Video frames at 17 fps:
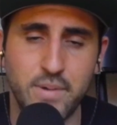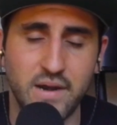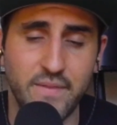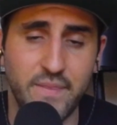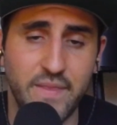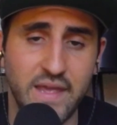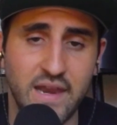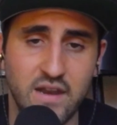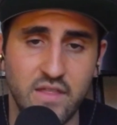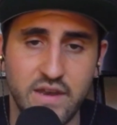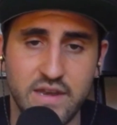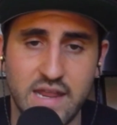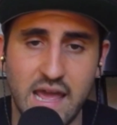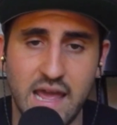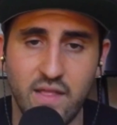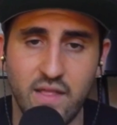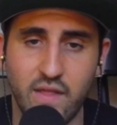But at the end of
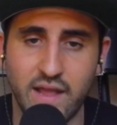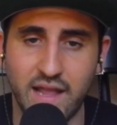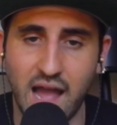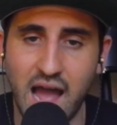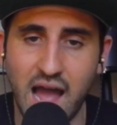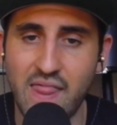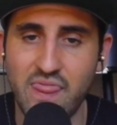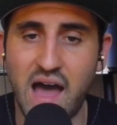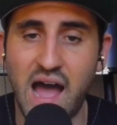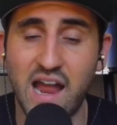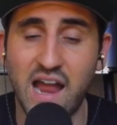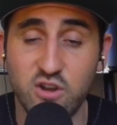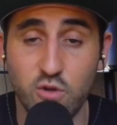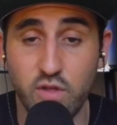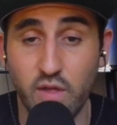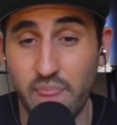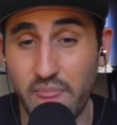the day, like
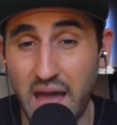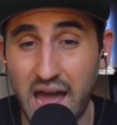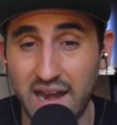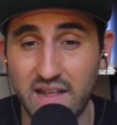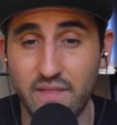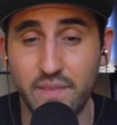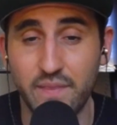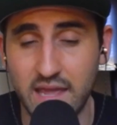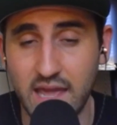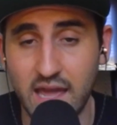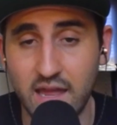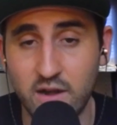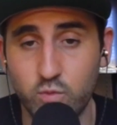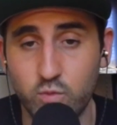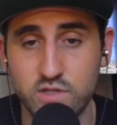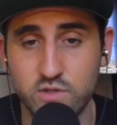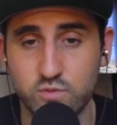I knew that in the
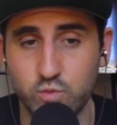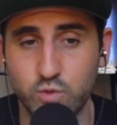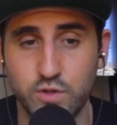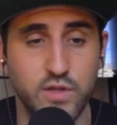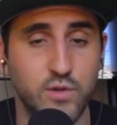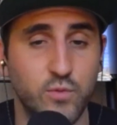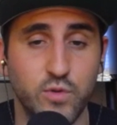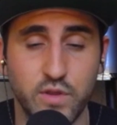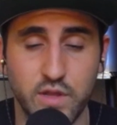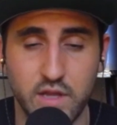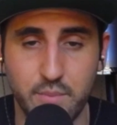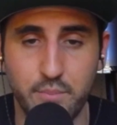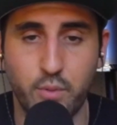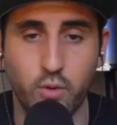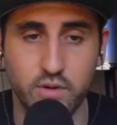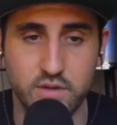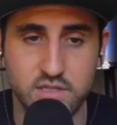end was really,
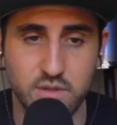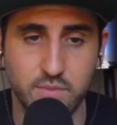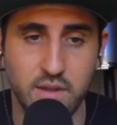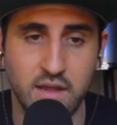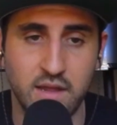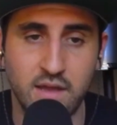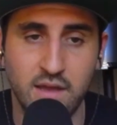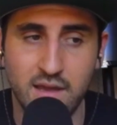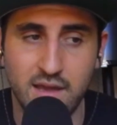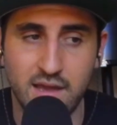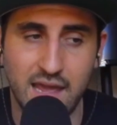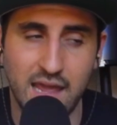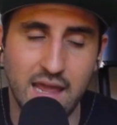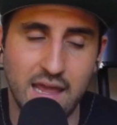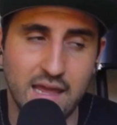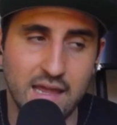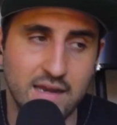really important to me.
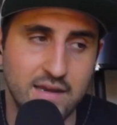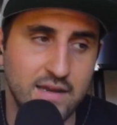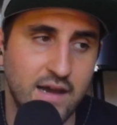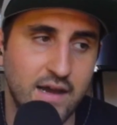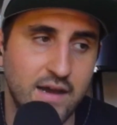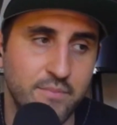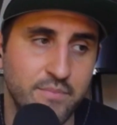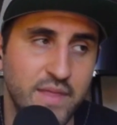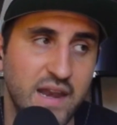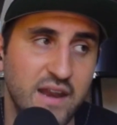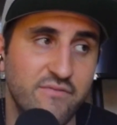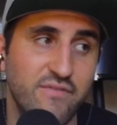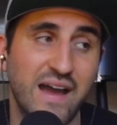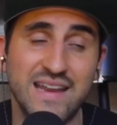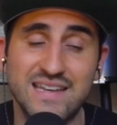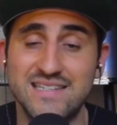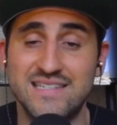And that
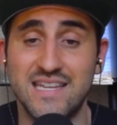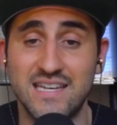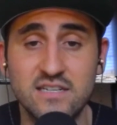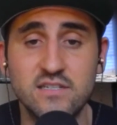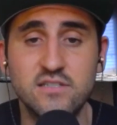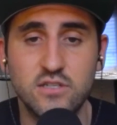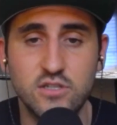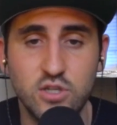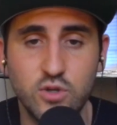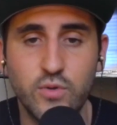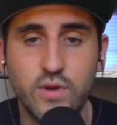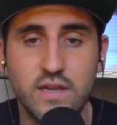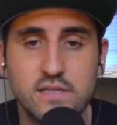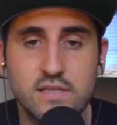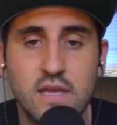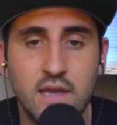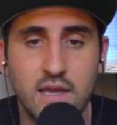if I didn't
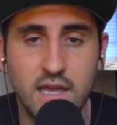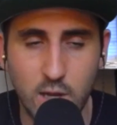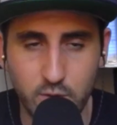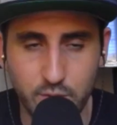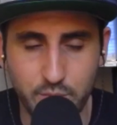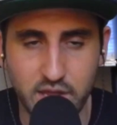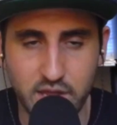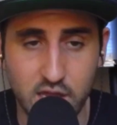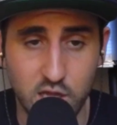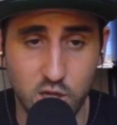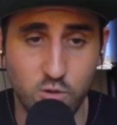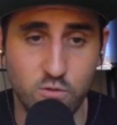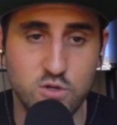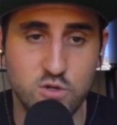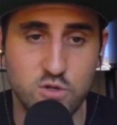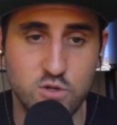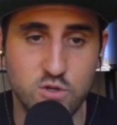do it, it would be a
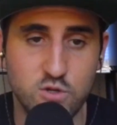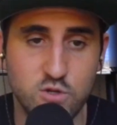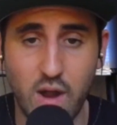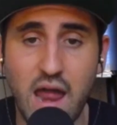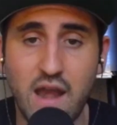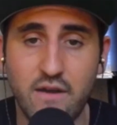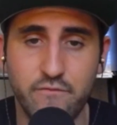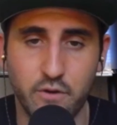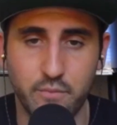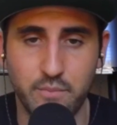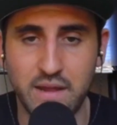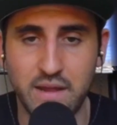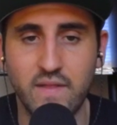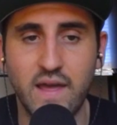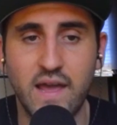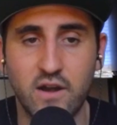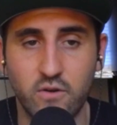huge regret
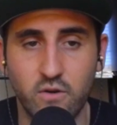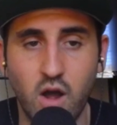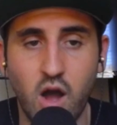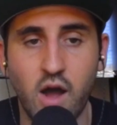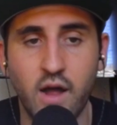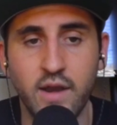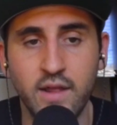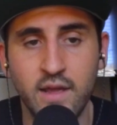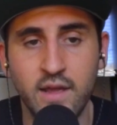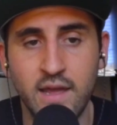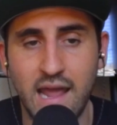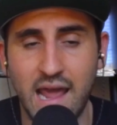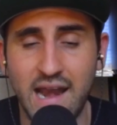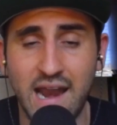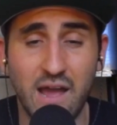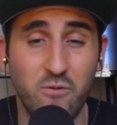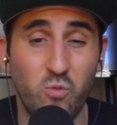for me later on.
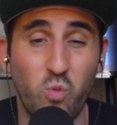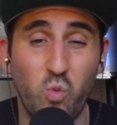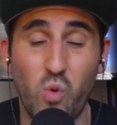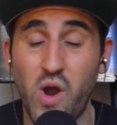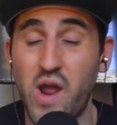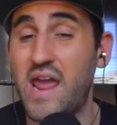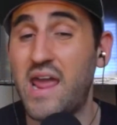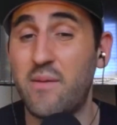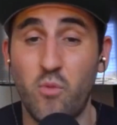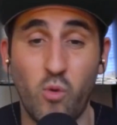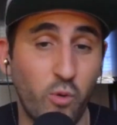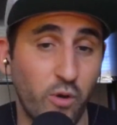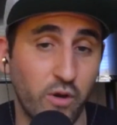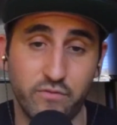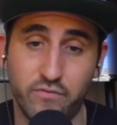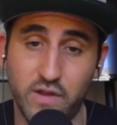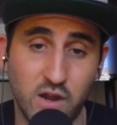And I way
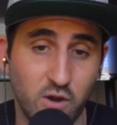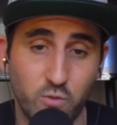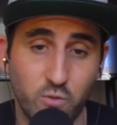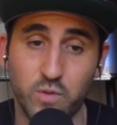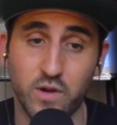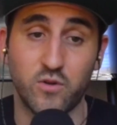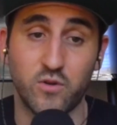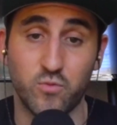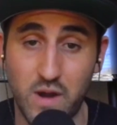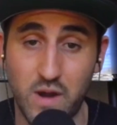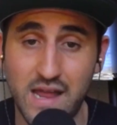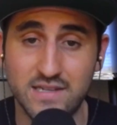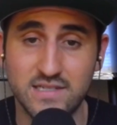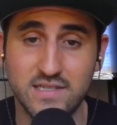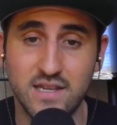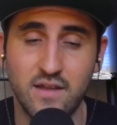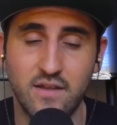more fear
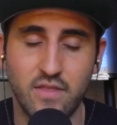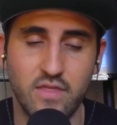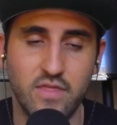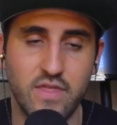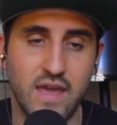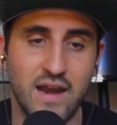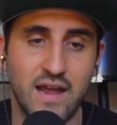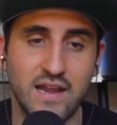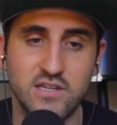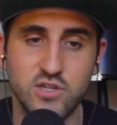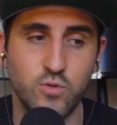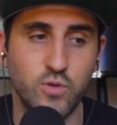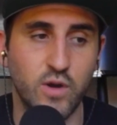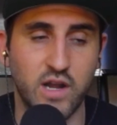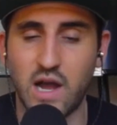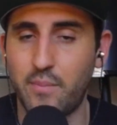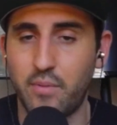regret than I
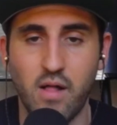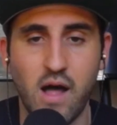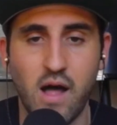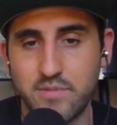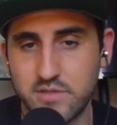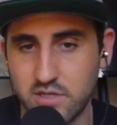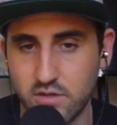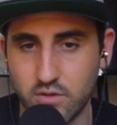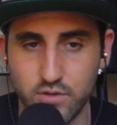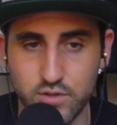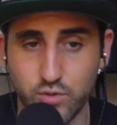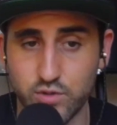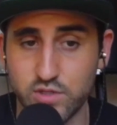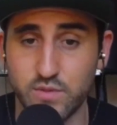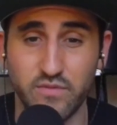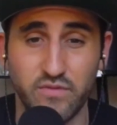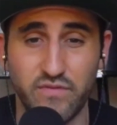do a couple
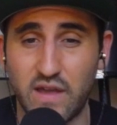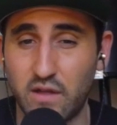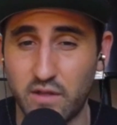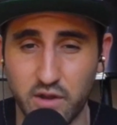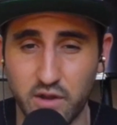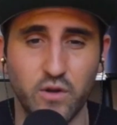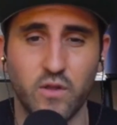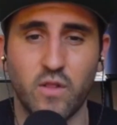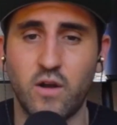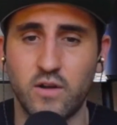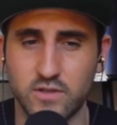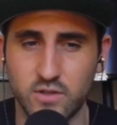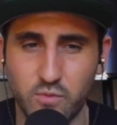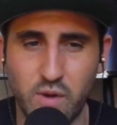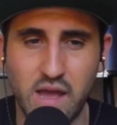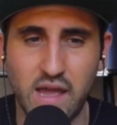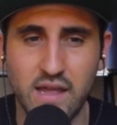obstacles or some failure
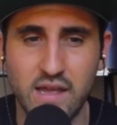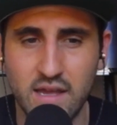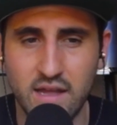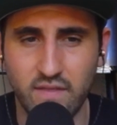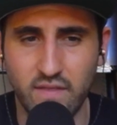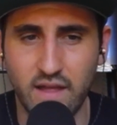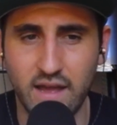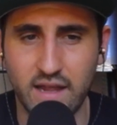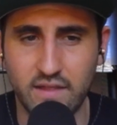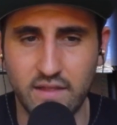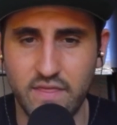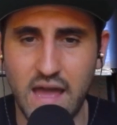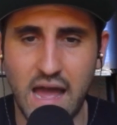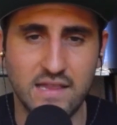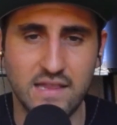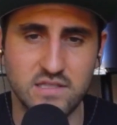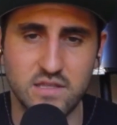along the way. Like
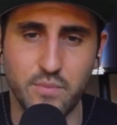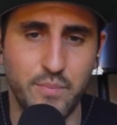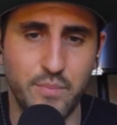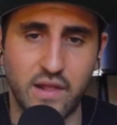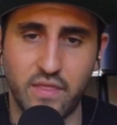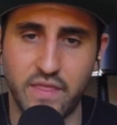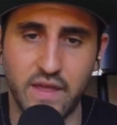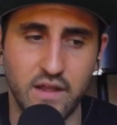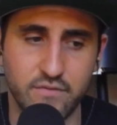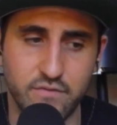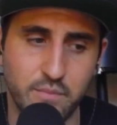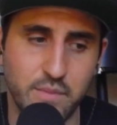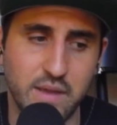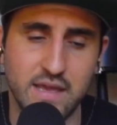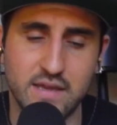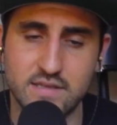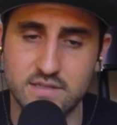that's the big thing
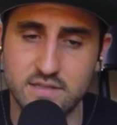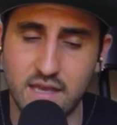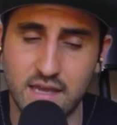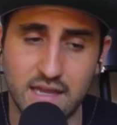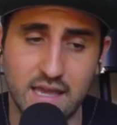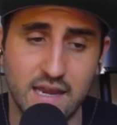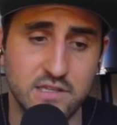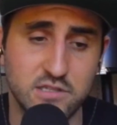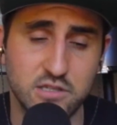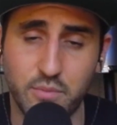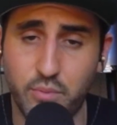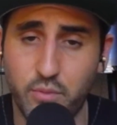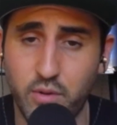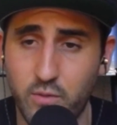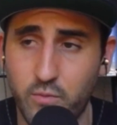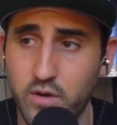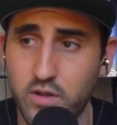for me, is like getting to
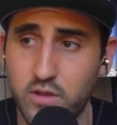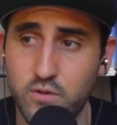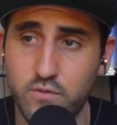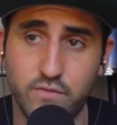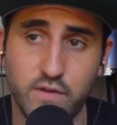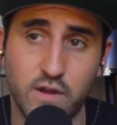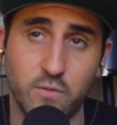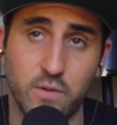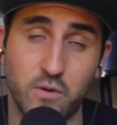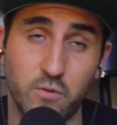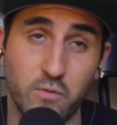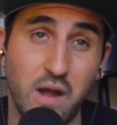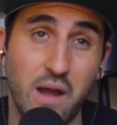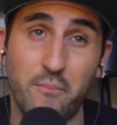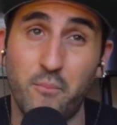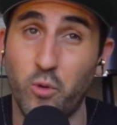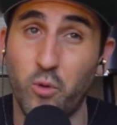the point where you fear
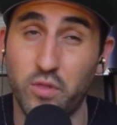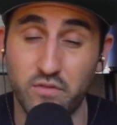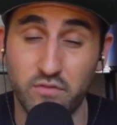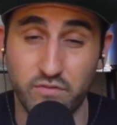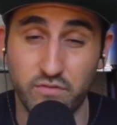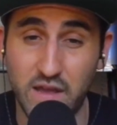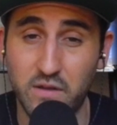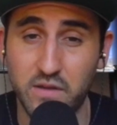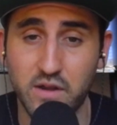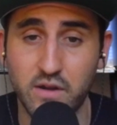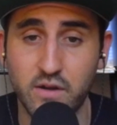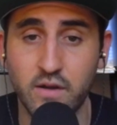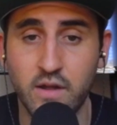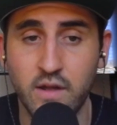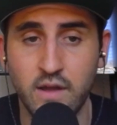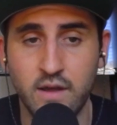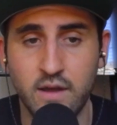regret more than
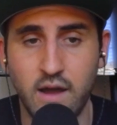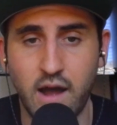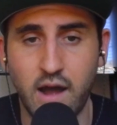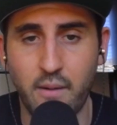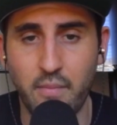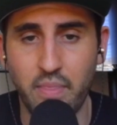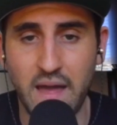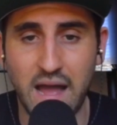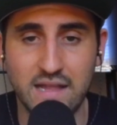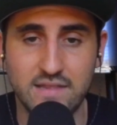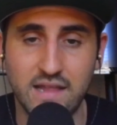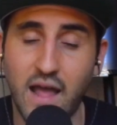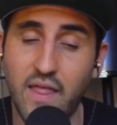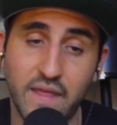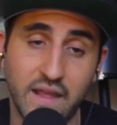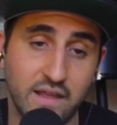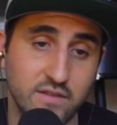failure. That
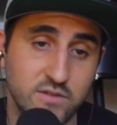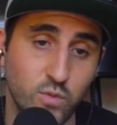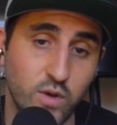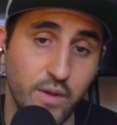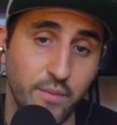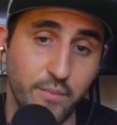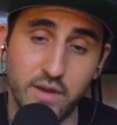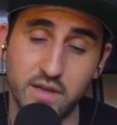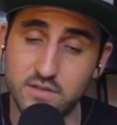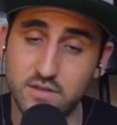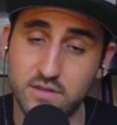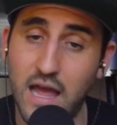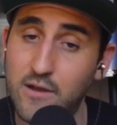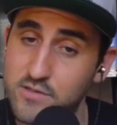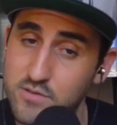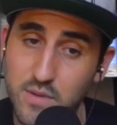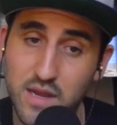I think is what
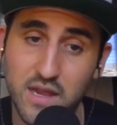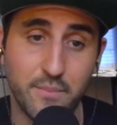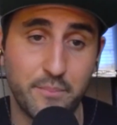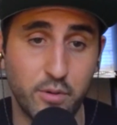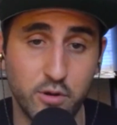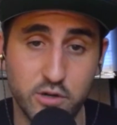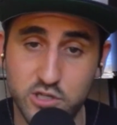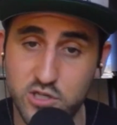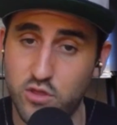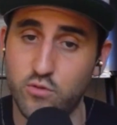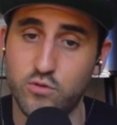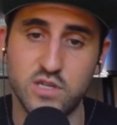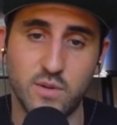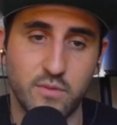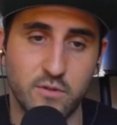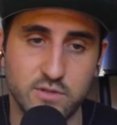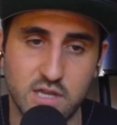allows me to push
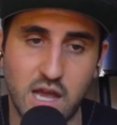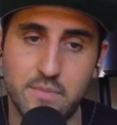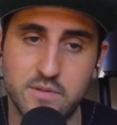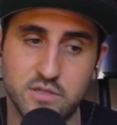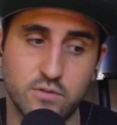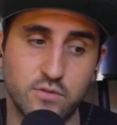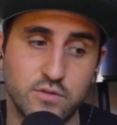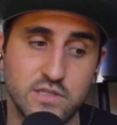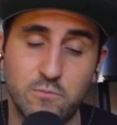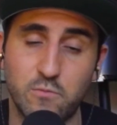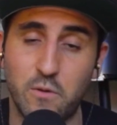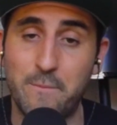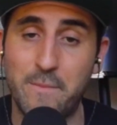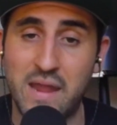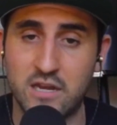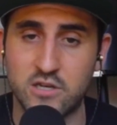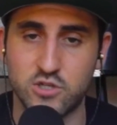through some of those obstacles and
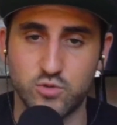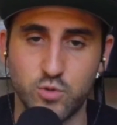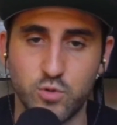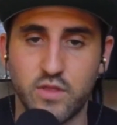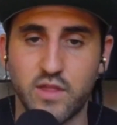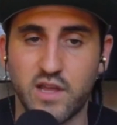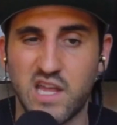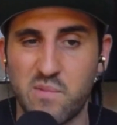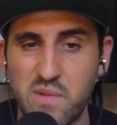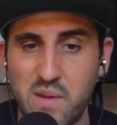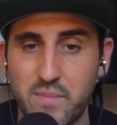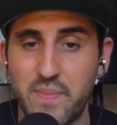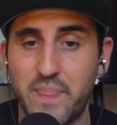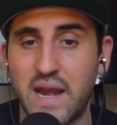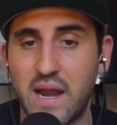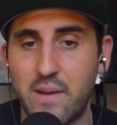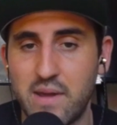remain true to the
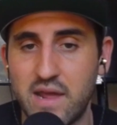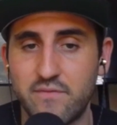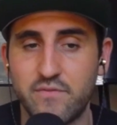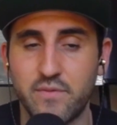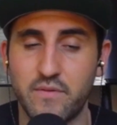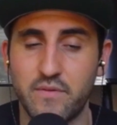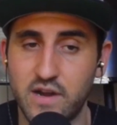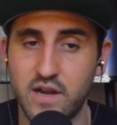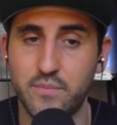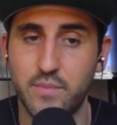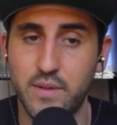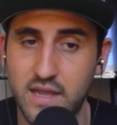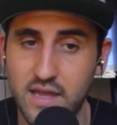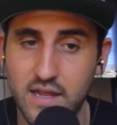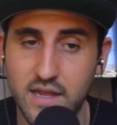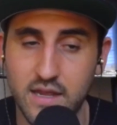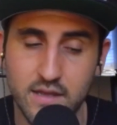commitment that I made from the very
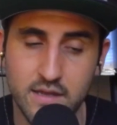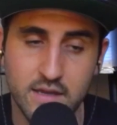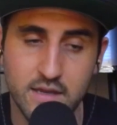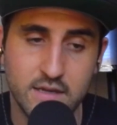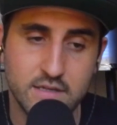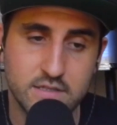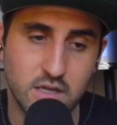beginning.